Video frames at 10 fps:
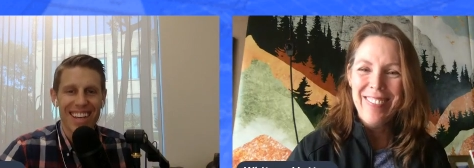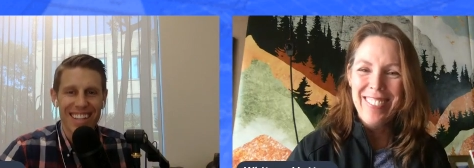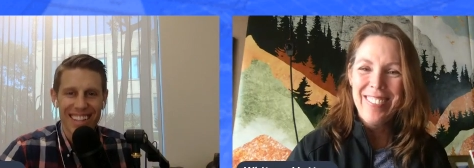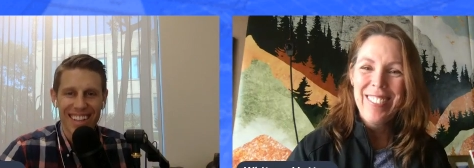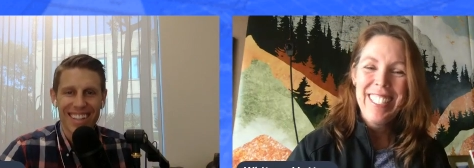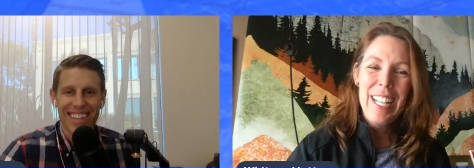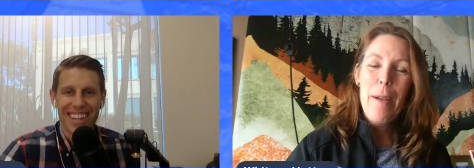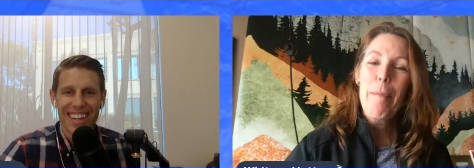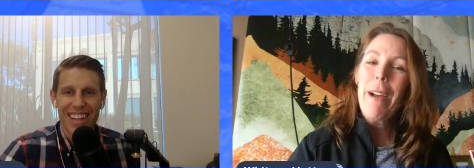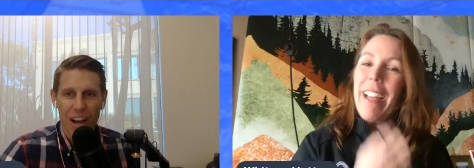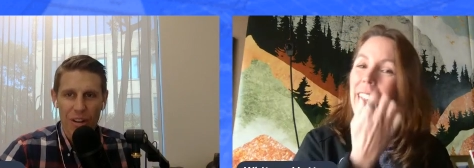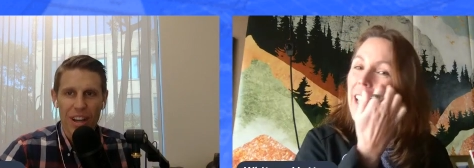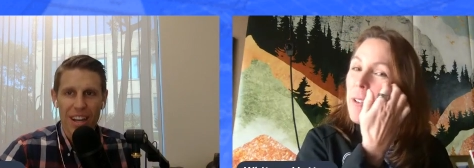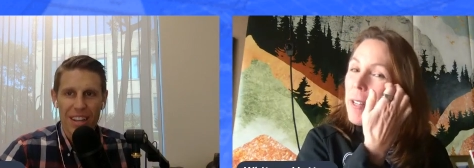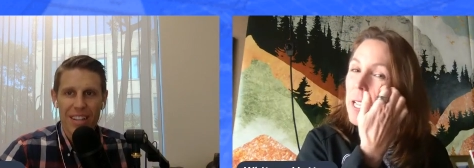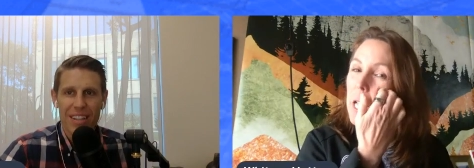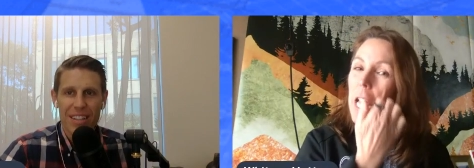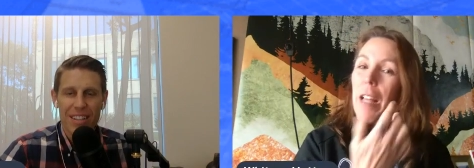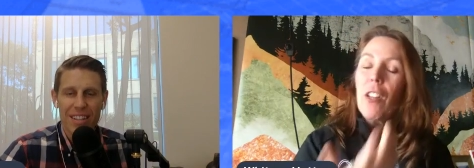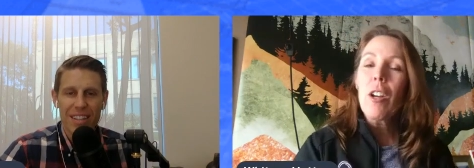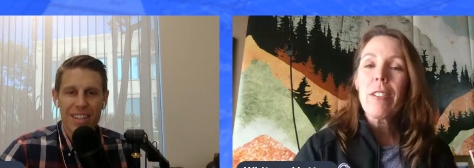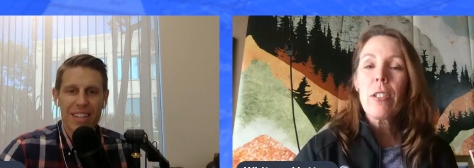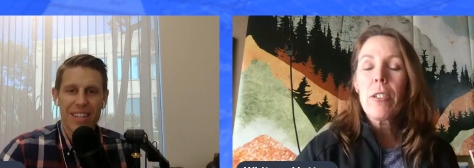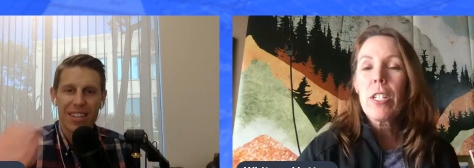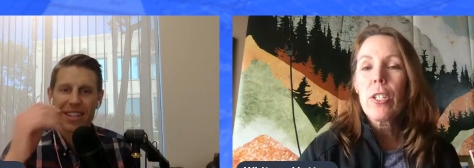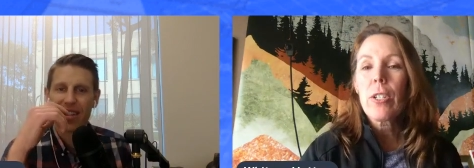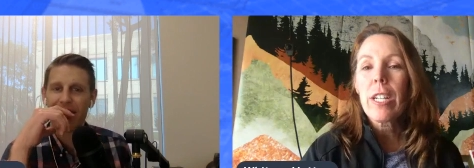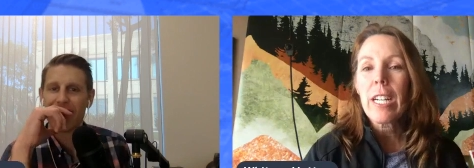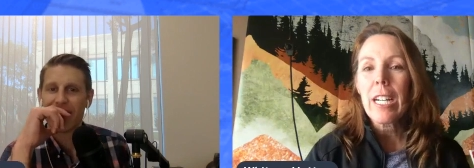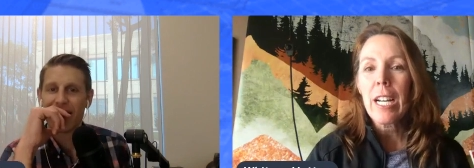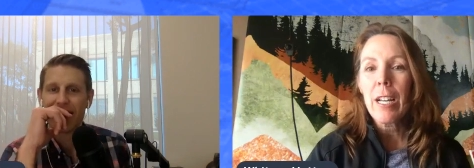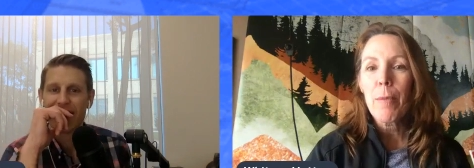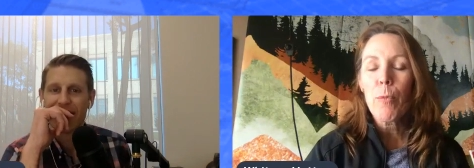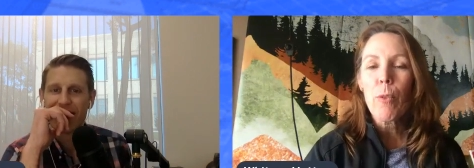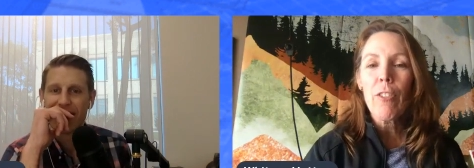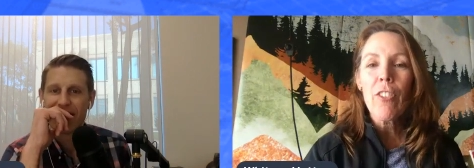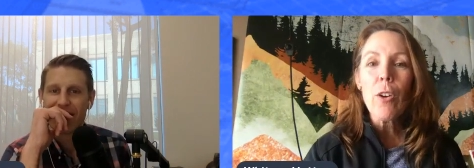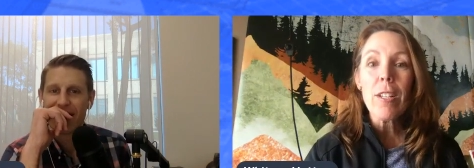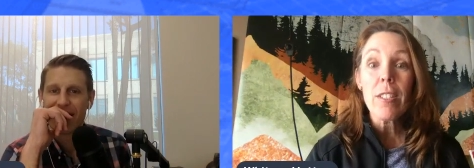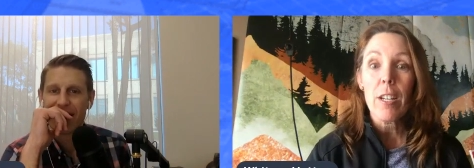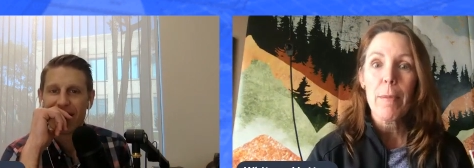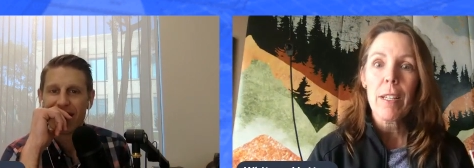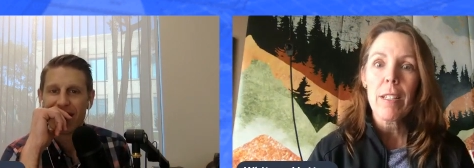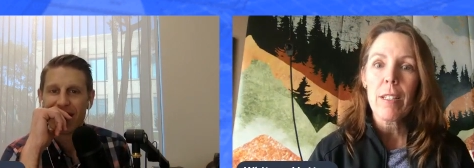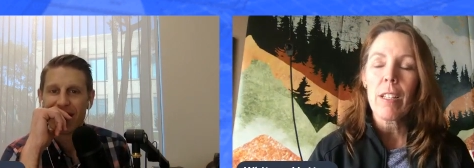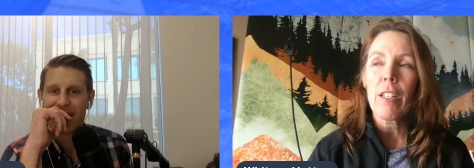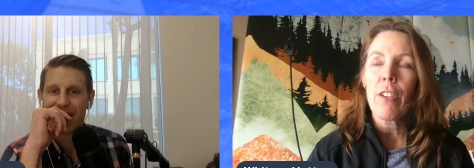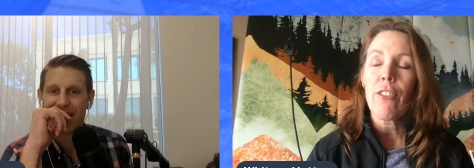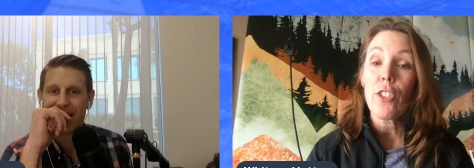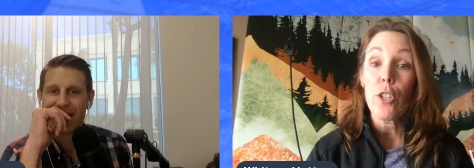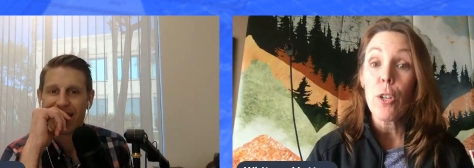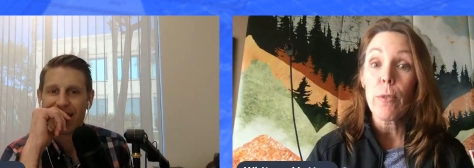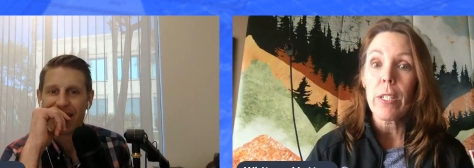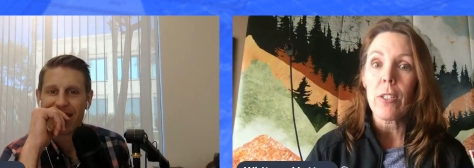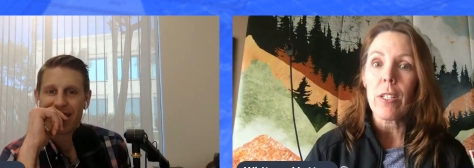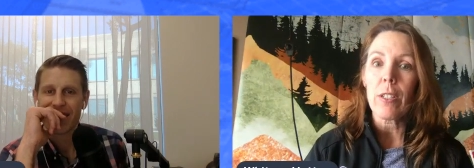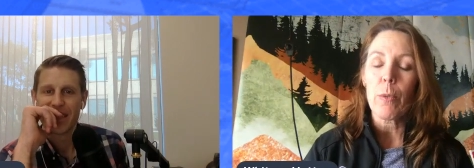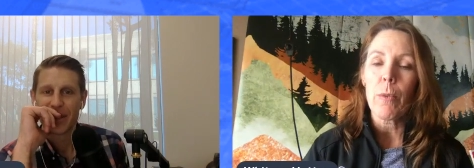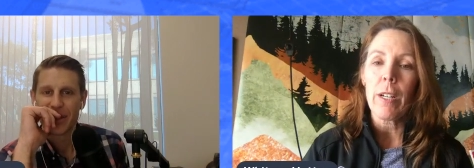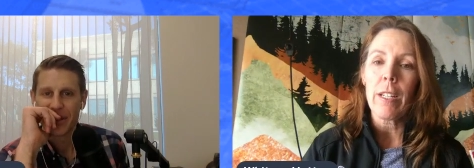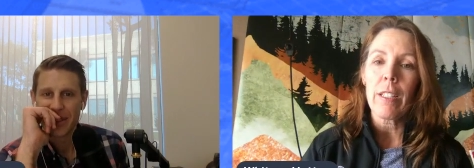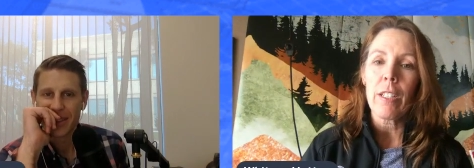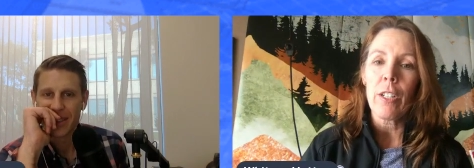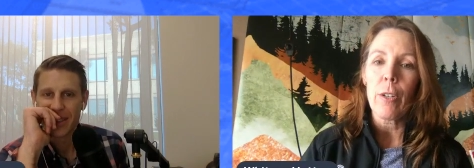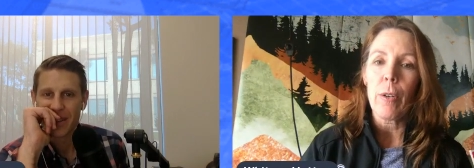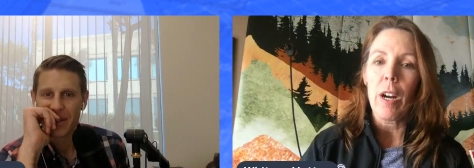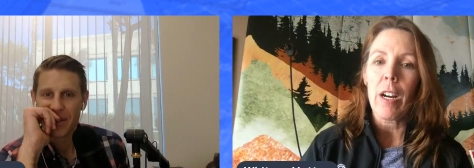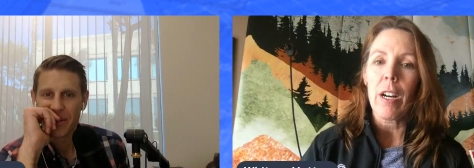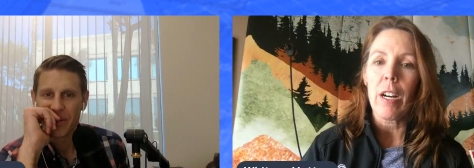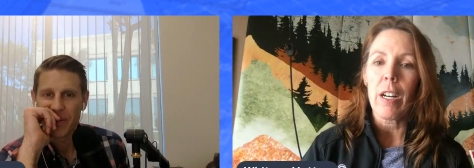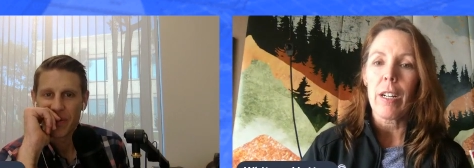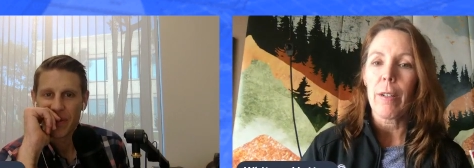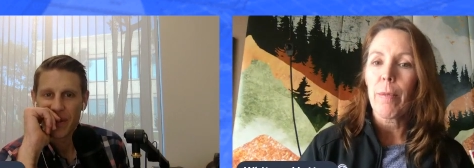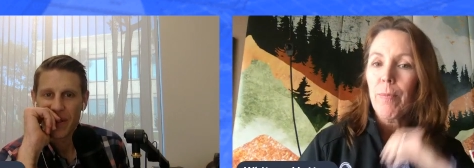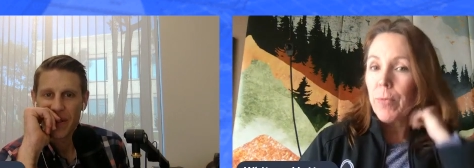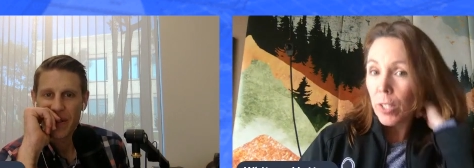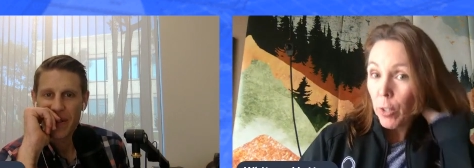Speaker 1: yeah, yeah. but okay. anyway,
Speaker 2: long story short, um, we're focused there because you know for two reasons. One, you know, our our you